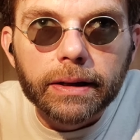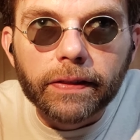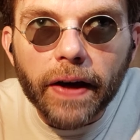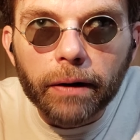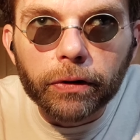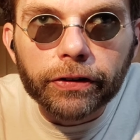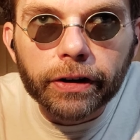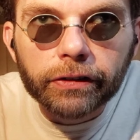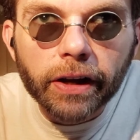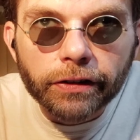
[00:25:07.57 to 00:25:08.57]
That was an
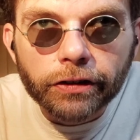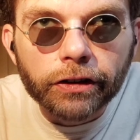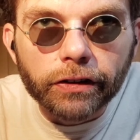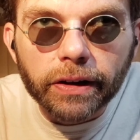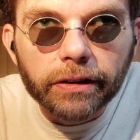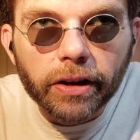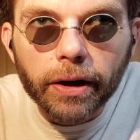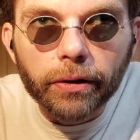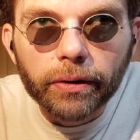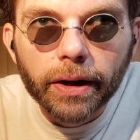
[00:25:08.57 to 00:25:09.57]
attention to
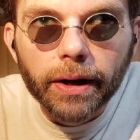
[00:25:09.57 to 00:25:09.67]
detail